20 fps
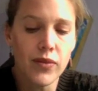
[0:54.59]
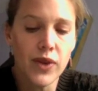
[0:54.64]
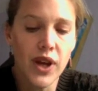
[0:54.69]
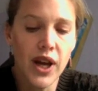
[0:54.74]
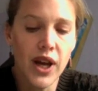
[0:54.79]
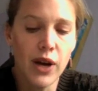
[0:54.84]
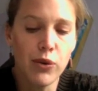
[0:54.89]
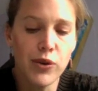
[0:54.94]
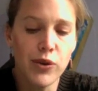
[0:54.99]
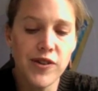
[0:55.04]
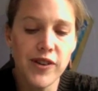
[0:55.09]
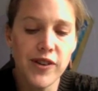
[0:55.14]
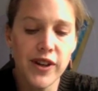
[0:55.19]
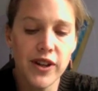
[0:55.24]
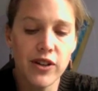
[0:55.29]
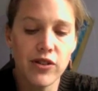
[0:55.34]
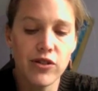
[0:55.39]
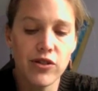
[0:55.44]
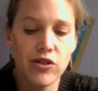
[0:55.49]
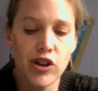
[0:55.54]
I was
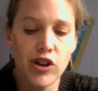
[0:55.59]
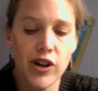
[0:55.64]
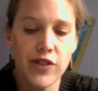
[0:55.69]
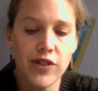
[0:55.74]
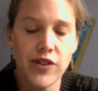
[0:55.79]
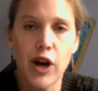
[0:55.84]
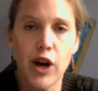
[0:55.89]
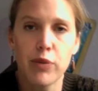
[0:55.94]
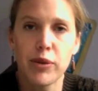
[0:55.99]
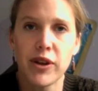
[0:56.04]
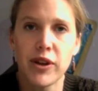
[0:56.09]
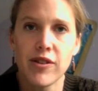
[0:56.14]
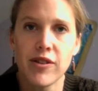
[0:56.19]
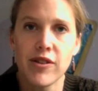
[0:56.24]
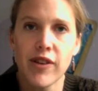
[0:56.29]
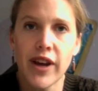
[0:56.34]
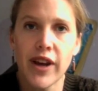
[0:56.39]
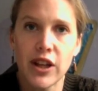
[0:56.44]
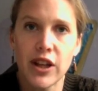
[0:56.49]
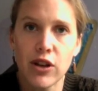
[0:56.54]
in Johns Hopkins
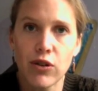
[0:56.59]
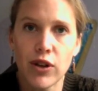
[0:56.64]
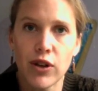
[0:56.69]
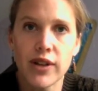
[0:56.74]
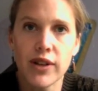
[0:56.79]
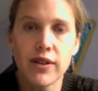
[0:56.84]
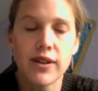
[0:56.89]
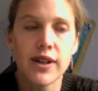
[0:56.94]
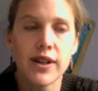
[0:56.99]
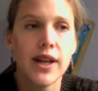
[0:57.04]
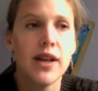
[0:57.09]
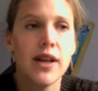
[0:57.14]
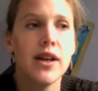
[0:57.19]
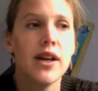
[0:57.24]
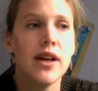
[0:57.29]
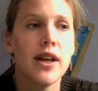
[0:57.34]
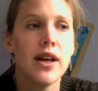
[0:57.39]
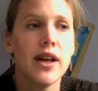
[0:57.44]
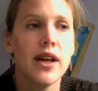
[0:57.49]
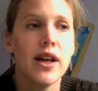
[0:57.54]
psych unit
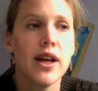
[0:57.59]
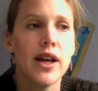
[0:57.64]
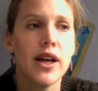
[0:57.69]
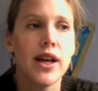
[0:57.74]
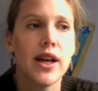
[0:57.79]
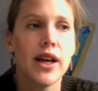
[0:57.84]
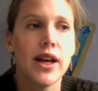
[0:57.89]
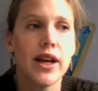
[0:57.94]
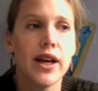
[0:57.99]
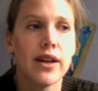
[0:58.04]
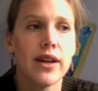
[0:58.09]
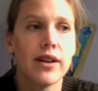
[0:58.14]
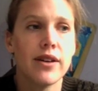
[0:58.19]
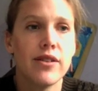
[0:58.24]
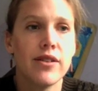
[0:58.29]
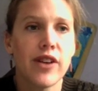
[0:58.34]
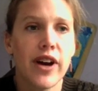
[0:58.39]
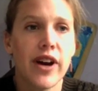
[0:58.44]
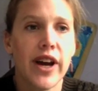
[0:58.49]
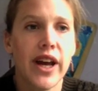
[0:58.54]

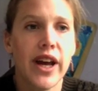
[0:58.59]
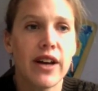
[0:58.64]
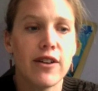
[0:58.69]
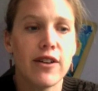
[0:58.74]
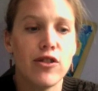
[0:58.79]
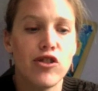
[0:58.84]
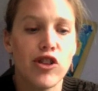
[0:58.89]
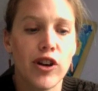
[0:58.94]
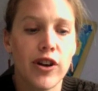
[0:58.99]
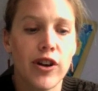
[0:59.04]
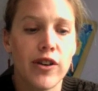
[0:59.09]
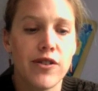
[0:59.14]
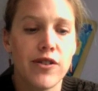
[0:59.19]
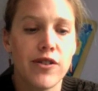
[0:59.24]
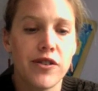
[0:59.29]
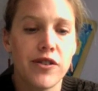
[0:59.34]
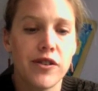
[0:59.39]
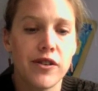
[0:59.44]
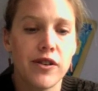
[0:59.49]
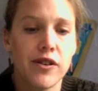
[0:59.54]
and I had
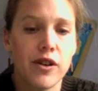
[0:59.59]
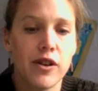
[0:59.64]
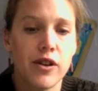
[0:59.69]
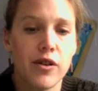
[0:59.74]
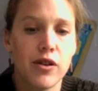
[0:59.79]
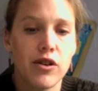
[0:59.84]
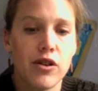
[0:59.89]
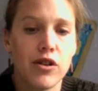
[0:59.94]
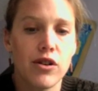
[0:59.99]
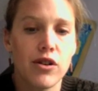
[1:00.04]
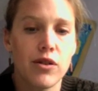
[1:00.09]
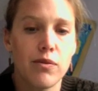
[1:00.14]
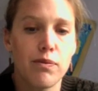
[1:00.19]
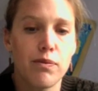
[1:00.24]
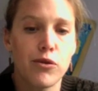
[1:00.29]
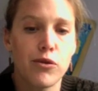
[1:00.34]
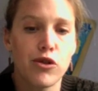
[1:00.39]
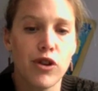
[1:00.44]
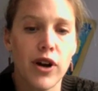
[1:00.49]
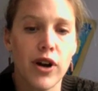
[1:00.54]
just
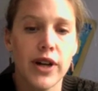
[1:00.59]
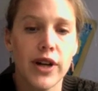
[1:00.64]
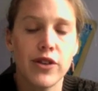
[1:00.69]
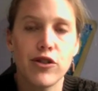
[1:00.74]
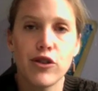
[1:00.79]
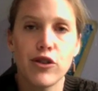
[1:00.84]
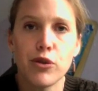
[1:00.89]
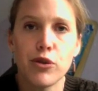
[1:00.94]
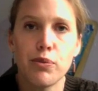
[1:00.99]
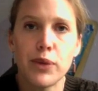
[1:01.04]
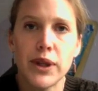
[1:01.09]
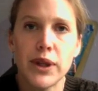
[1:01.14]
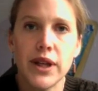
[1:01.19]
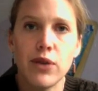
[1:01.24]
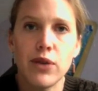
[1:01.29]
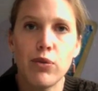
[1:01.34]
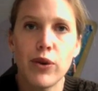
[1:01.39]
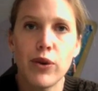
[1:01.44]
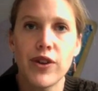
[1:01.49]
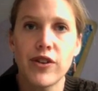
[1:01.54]
tried to plead
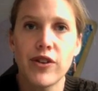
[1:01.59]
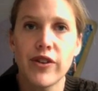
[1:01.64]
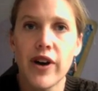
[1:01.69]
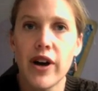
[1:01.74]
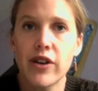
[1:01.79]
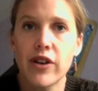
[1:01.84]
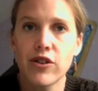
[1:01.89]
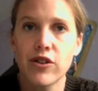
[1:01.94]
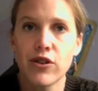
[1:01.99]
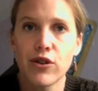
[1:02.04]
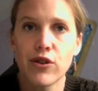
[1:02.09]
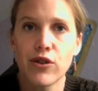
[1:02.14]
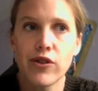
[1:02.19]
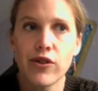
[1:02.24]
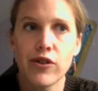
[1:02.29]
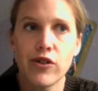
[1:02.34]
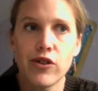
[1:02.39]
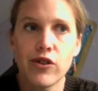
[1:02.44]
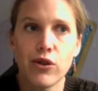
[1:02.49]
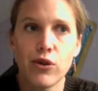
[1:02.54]
with the doctors
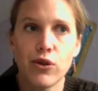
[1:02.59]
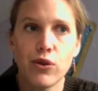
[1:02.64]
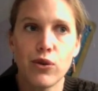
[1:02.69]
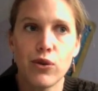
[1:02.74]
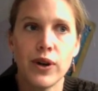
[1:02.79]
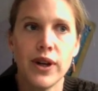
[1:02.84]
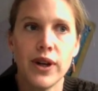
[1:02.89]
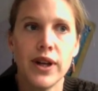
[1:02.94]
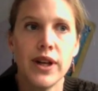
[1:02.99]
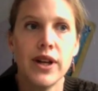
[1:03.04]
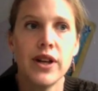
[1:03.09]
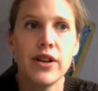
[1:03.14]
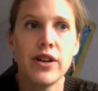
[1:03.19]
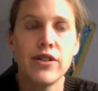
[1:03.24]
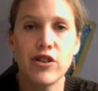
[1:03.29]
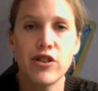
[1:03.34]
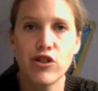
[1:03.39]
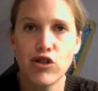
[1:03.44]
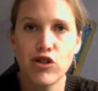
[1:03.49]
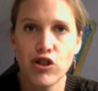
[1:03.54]
to
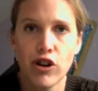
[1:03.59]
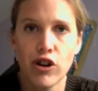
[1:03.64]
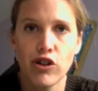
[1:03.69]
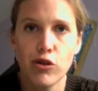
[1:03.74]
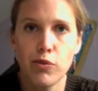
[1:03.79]
discharge